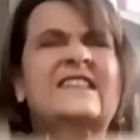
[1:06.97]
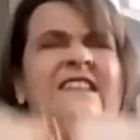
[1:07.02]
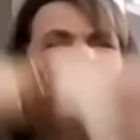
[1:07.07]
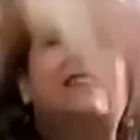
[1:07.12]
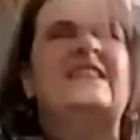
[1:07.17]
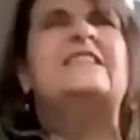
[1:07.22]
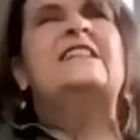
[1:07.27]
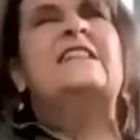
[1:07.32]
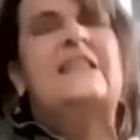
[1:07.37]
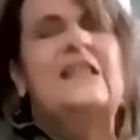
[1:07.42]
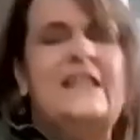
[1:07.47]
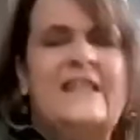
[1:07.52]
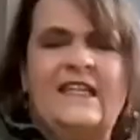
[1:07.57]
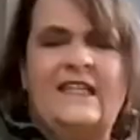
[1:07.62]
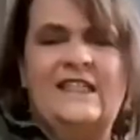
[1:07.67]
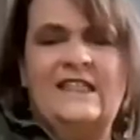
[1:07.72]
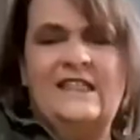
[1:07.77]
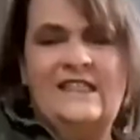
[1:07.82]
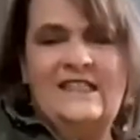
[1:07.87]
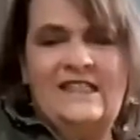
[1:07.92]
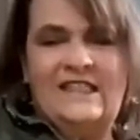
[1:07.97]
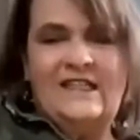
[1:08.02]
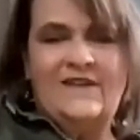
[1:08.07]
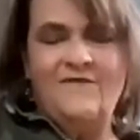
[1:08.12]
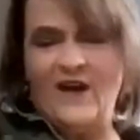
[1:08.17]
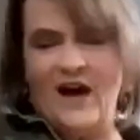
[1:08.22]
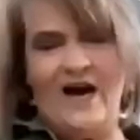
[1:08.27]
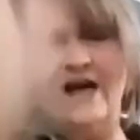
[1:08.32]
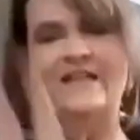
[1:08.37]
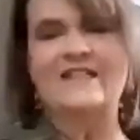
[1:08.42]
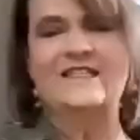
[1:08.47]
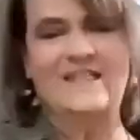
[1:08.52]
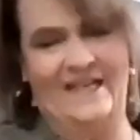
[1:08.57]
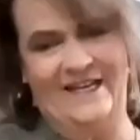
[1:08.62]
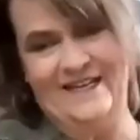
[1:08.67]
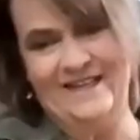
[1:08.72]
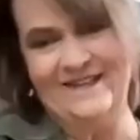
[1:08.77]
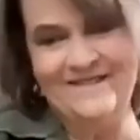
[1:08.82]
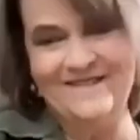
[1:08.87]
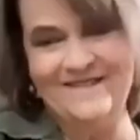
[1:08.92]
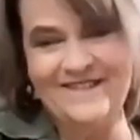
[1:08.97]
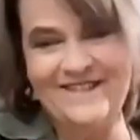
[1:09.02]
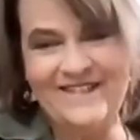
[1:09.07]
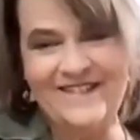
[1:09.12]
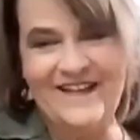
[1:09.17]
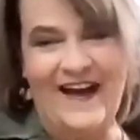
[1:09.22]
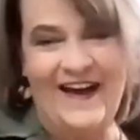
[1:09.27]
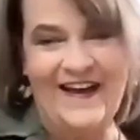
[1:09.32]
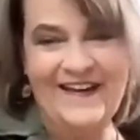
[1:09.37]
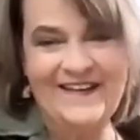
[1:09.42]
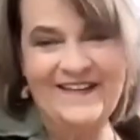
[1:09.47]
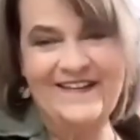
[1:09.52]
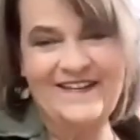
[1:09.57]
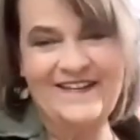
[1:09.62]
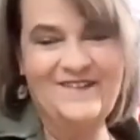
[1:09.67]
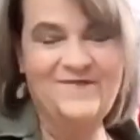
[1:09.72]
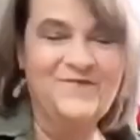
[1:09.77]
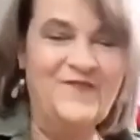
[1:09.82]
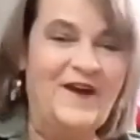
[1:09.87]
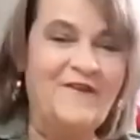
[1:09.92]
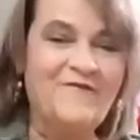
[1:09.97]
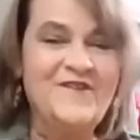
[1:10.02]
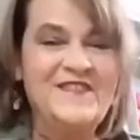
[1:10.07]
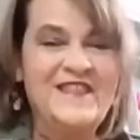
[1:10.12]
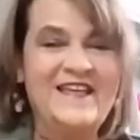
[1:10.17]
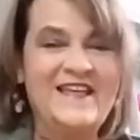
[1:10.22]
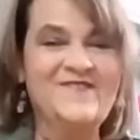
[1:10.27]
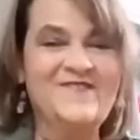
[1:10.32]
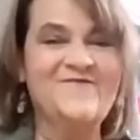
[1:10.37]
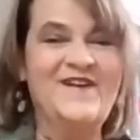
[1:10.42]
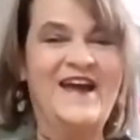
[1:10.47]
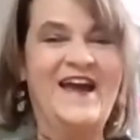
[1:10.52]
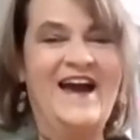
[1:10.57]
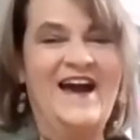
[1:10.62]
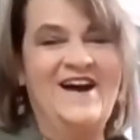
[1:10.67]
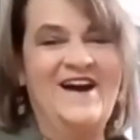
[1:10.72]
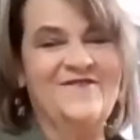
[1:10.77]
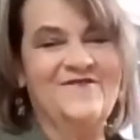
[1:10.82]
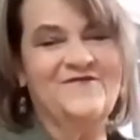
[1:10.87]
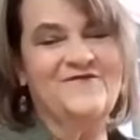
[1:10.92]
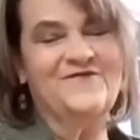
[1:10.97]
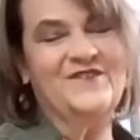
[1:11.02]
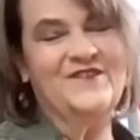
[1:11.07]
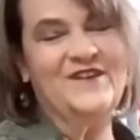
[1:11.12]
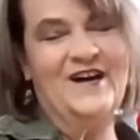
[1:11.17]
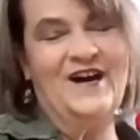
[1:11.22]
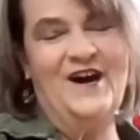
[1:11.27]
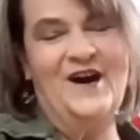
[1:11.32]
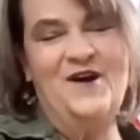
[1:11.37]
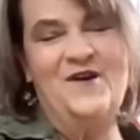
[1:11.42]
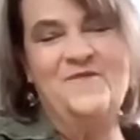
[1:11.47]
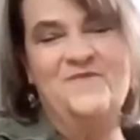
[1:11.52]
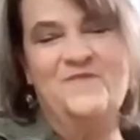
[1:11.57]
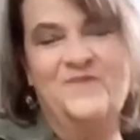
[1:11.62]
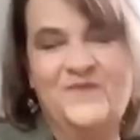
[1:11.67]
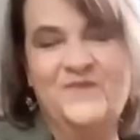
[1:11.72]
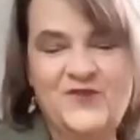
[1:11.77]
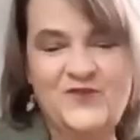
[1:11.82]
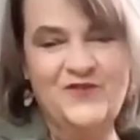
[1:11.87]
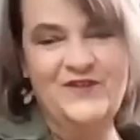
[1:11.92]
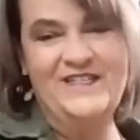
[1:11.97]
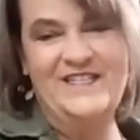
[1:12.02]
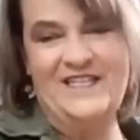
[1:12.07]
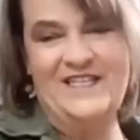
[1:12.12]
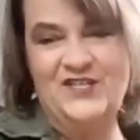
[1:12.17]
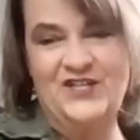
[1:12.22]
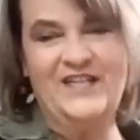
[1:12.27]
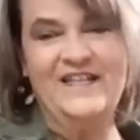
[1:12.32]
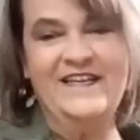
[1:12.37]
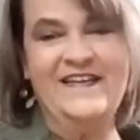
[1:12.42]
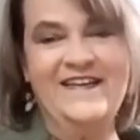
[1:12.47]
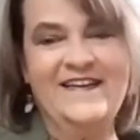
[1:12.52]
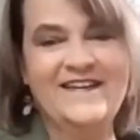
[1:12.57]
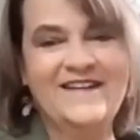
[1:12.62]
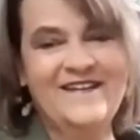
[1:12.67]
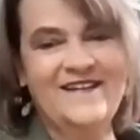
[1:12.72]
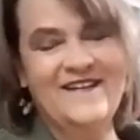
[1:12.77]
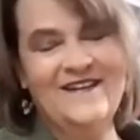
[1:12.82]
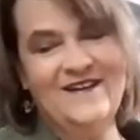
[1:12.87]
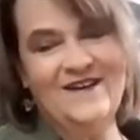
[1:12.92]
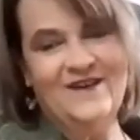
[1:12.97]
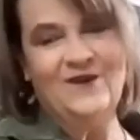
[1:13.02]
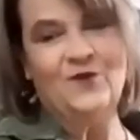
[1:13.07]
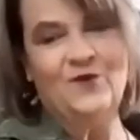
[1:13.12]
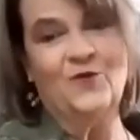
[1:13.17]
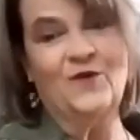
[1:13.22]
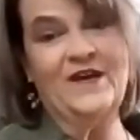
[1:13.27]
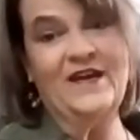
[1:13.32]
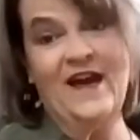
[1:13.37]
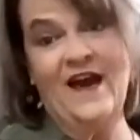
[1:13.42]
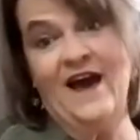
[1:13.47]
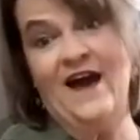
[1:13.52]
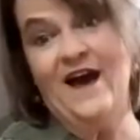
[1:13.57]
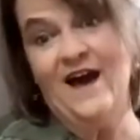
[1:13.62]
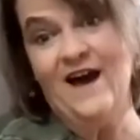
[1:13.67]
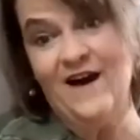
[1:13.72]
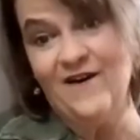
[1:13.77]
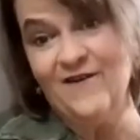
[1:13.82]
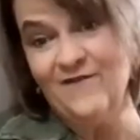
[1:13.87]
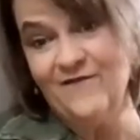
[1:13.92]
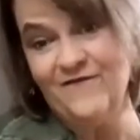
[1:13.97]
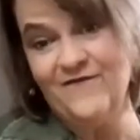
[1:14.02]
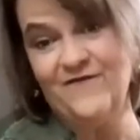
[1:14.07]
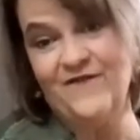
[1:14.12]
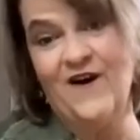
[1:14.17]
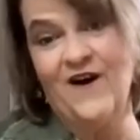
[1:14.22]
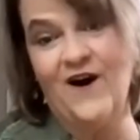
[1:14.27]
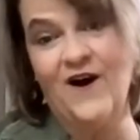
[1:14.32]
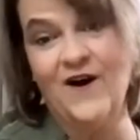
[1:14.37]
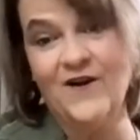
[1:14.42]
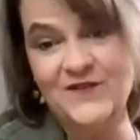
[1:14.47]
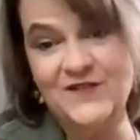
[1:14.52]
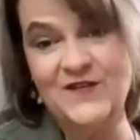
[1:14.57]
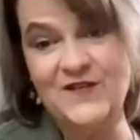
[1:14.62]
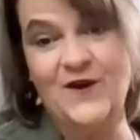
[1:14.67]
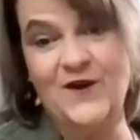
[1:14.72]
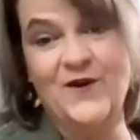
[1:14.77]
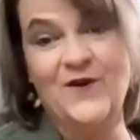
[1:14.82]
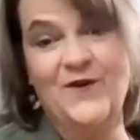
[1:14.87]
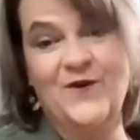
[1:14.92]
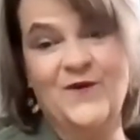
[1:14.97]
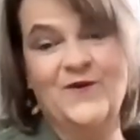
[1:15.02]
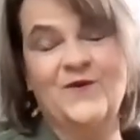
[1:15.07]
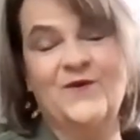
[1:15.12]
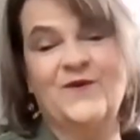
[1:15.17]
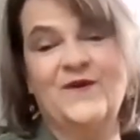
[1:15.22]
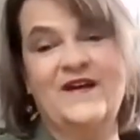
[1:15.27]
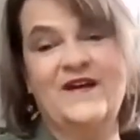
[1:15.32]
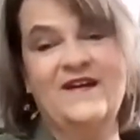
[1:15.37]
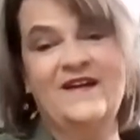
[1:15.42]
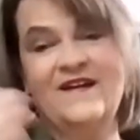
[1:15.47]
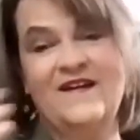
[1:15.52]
zillions of content, like everything that we have um, traditionally, we have also